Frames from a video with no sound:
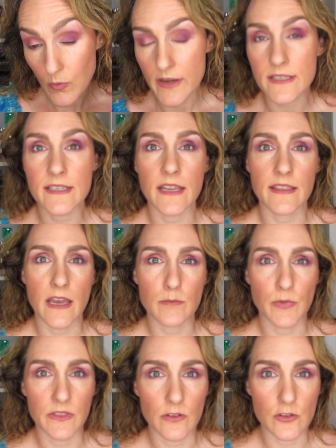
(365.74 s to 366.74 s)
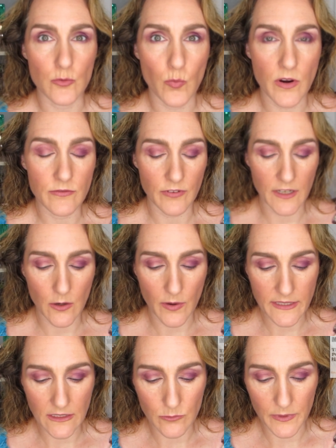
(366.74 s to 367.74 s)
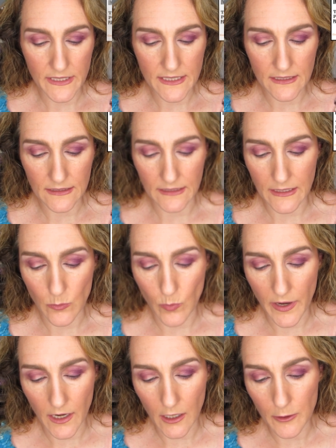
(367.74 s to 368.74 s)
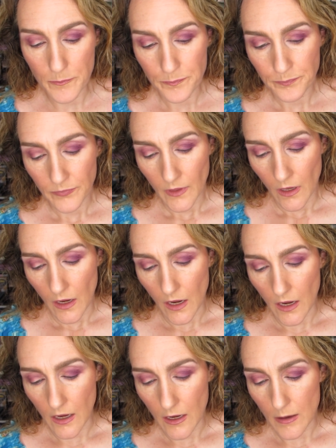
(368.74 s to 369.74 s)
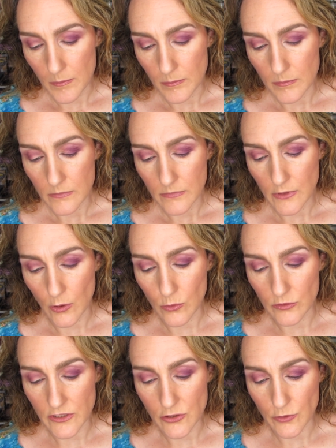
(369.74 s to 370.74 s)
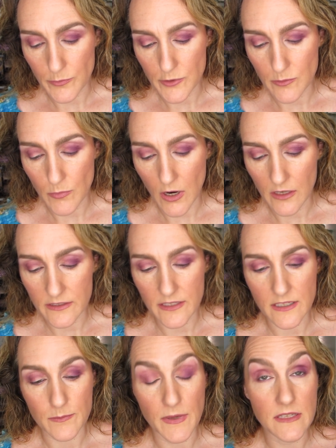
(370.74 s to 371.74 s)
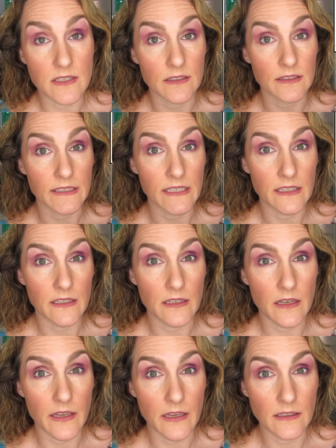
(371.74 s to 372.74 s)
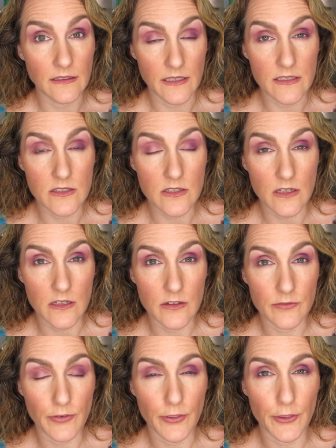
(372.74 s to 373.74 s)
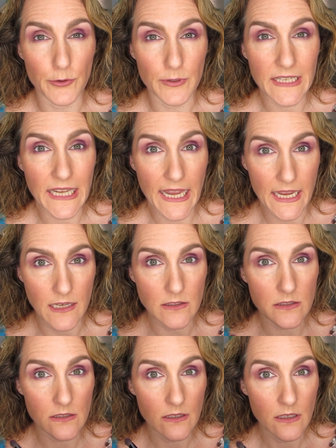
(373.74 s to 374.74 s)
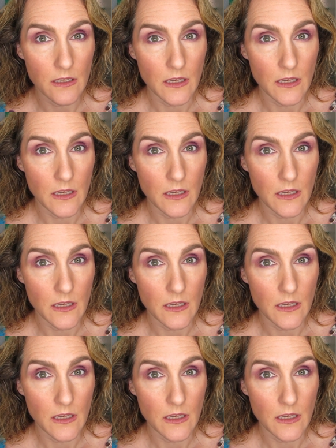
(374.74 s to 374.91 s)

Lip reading: I say that, but there's one video I did recently where the whole description box is basically a list of 38